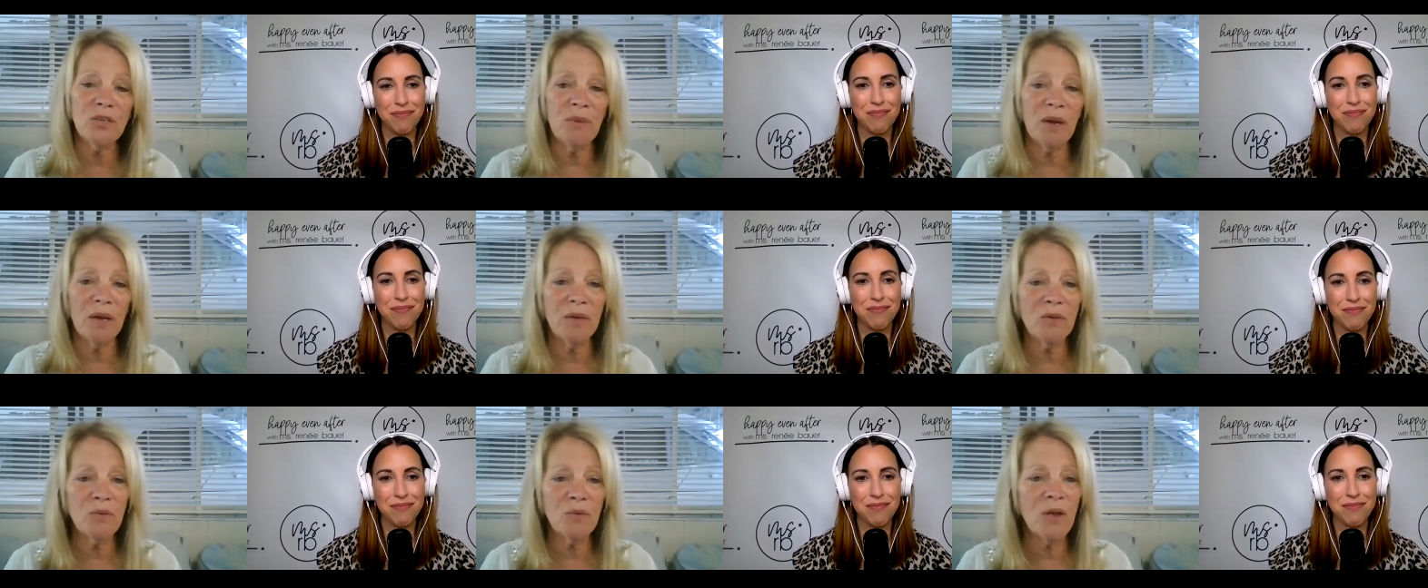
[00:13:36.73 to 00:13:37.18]

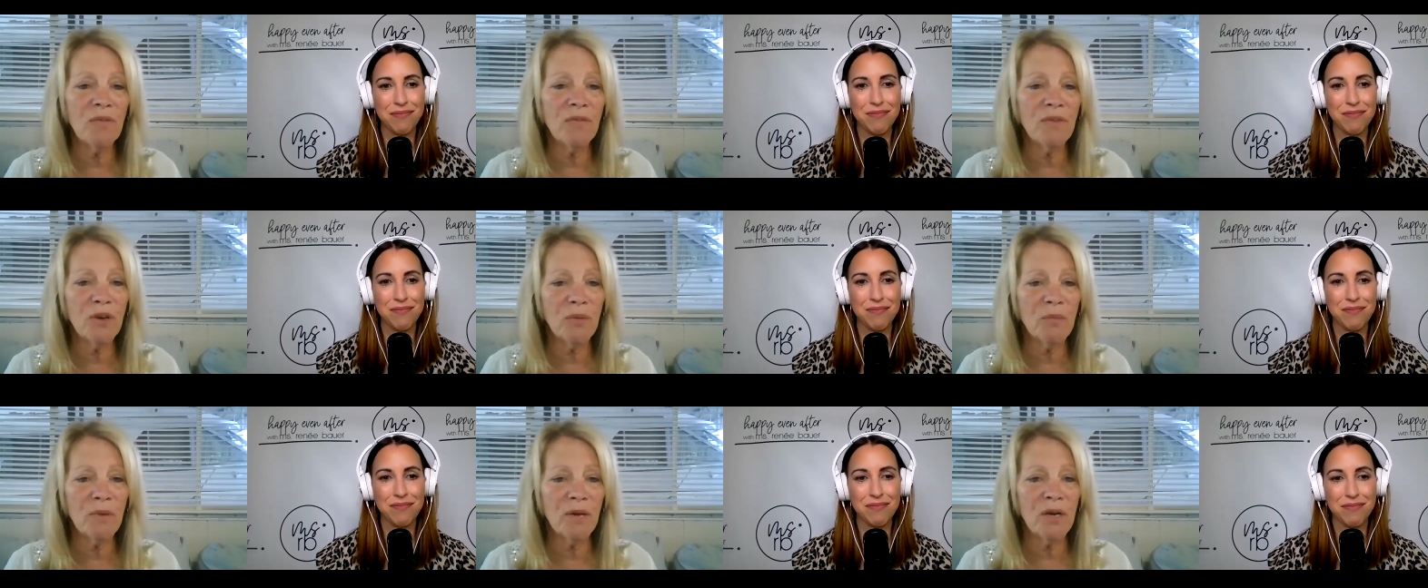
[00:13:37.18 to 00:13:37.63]
Speaker 1: my 12
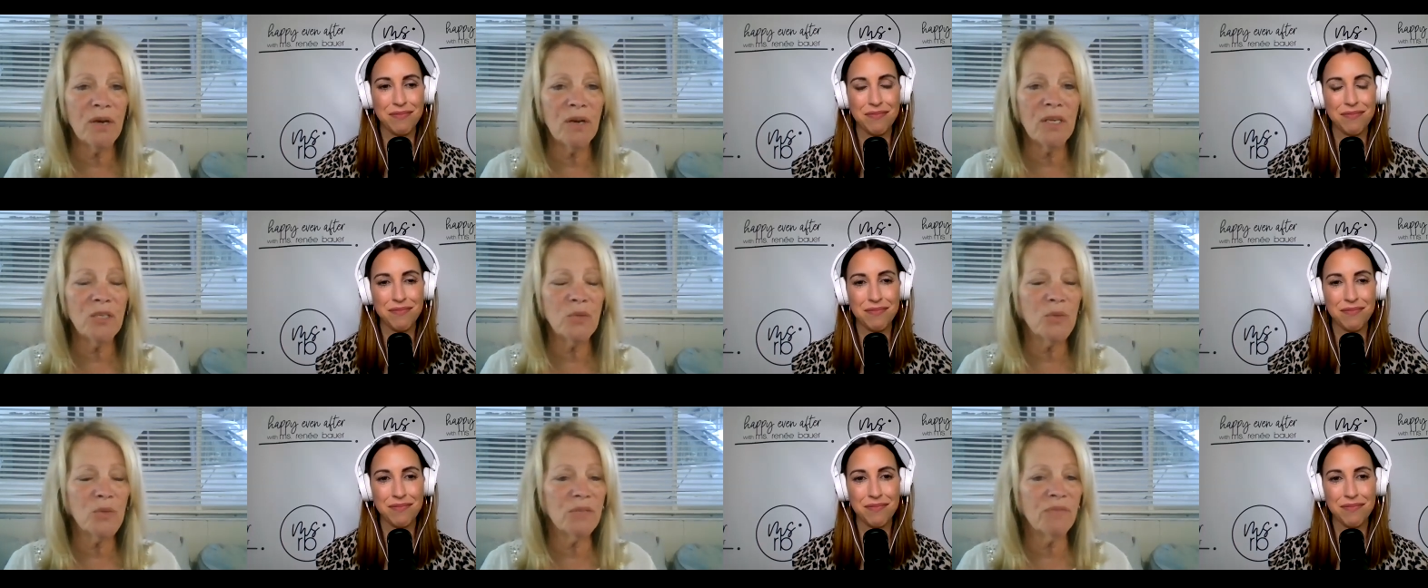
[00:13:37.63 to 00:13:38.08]
year
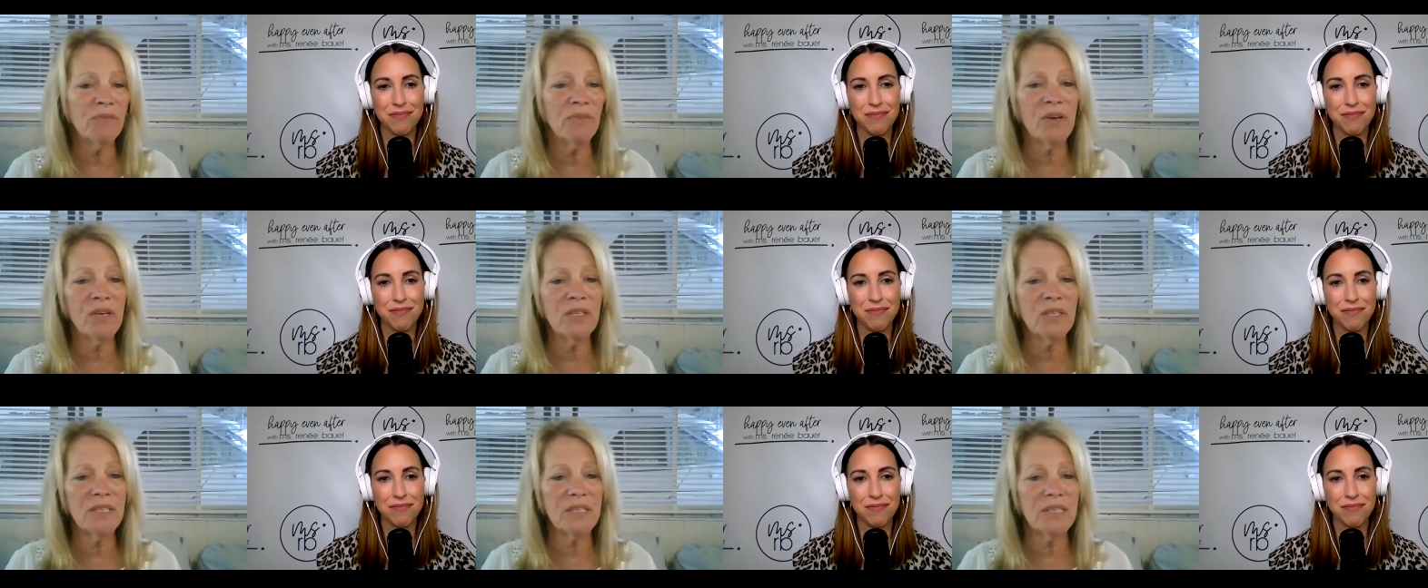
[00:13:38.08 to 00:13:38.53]
marriage was
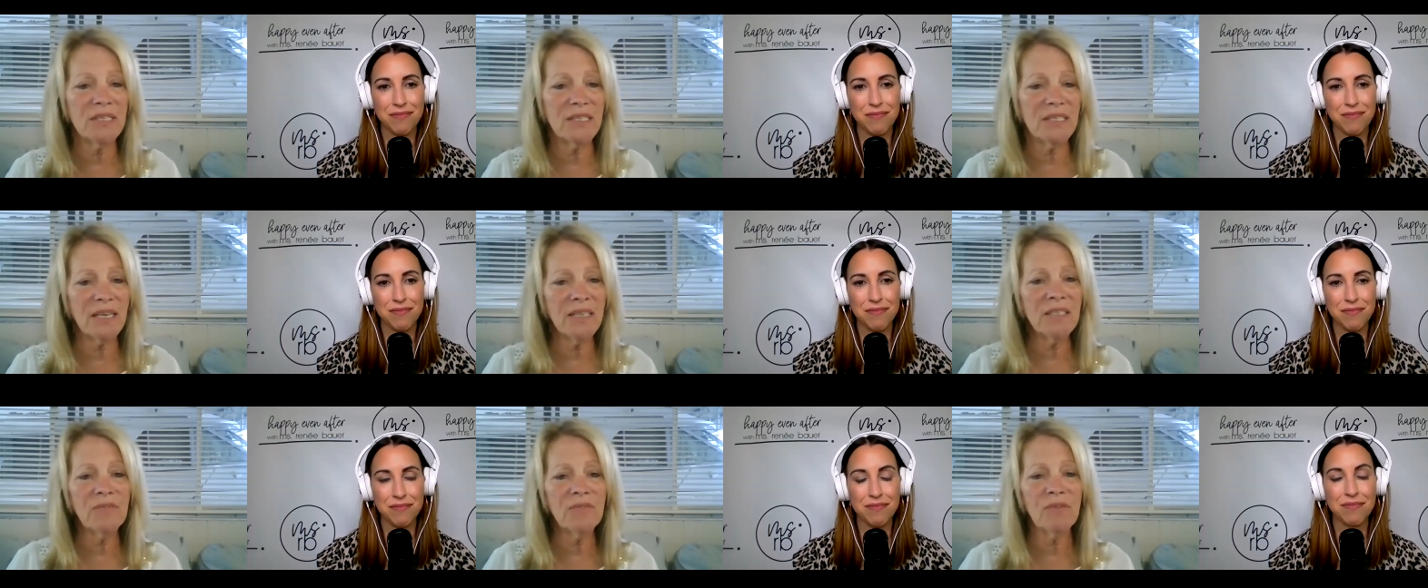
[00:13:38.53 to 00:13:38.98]
very
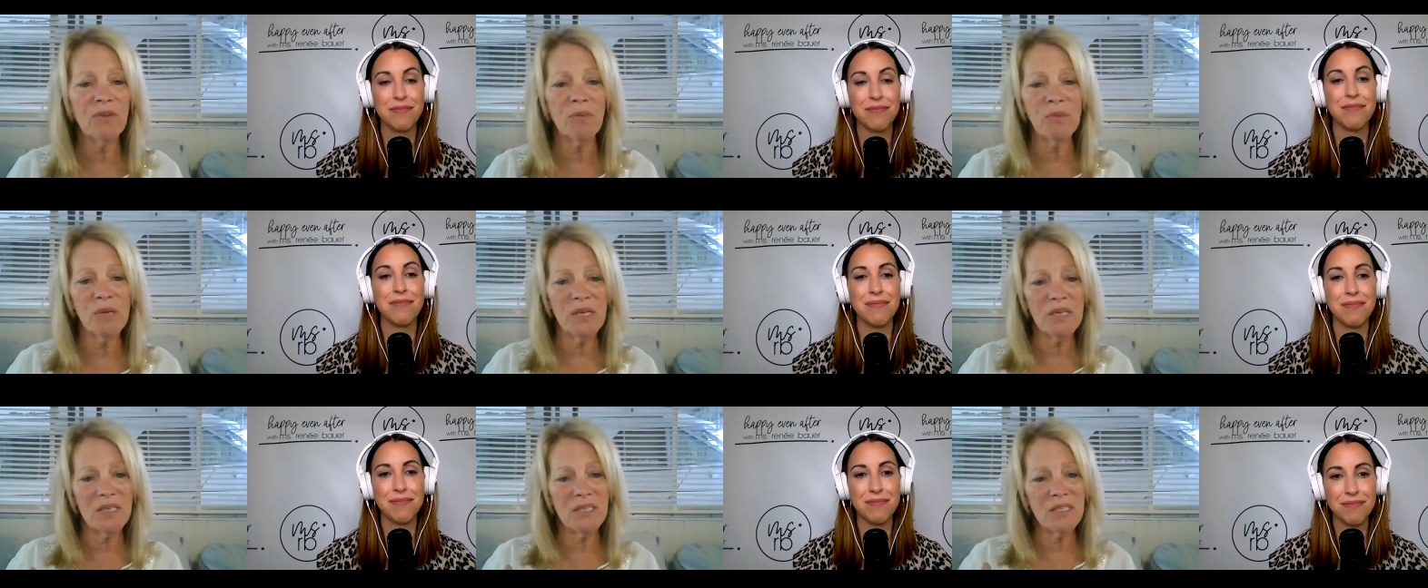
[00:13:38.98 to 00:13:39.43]
successful
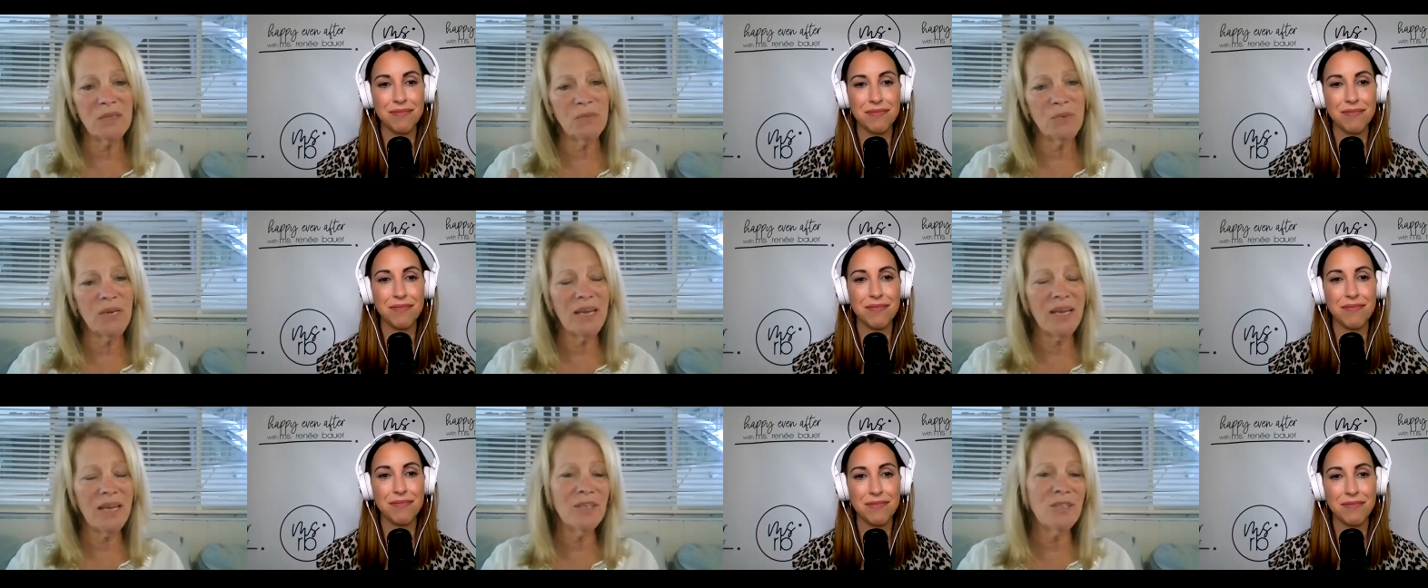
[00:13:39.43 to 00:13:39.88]
because
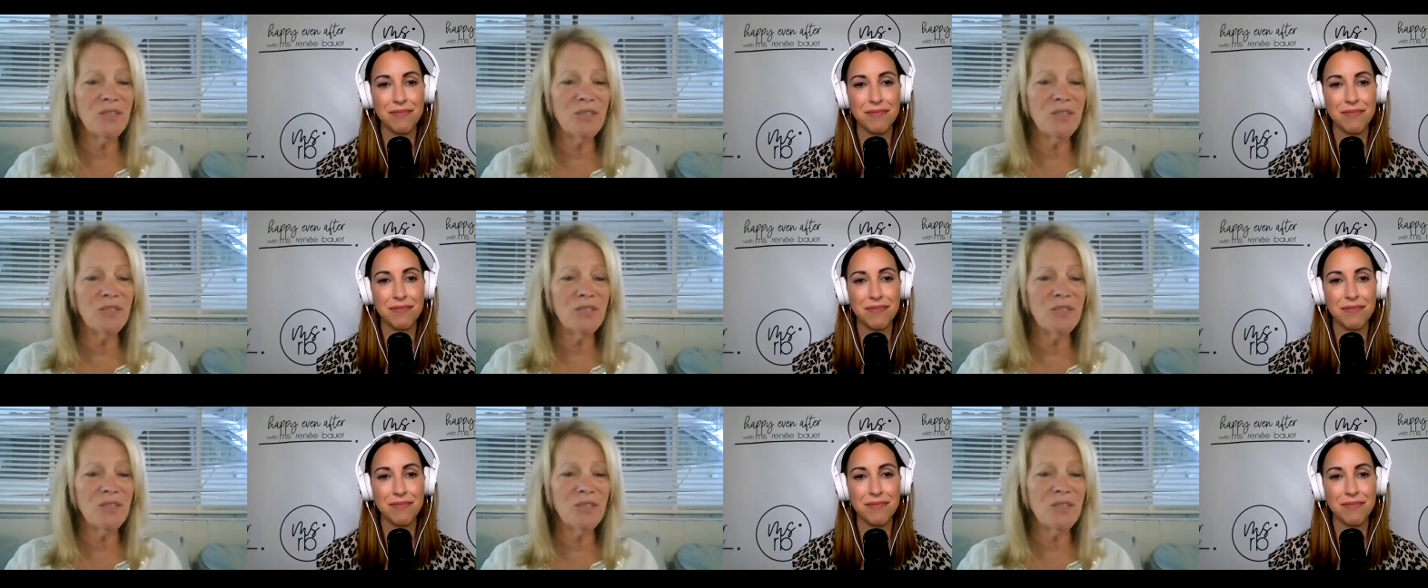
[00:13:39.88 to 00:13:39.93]
we had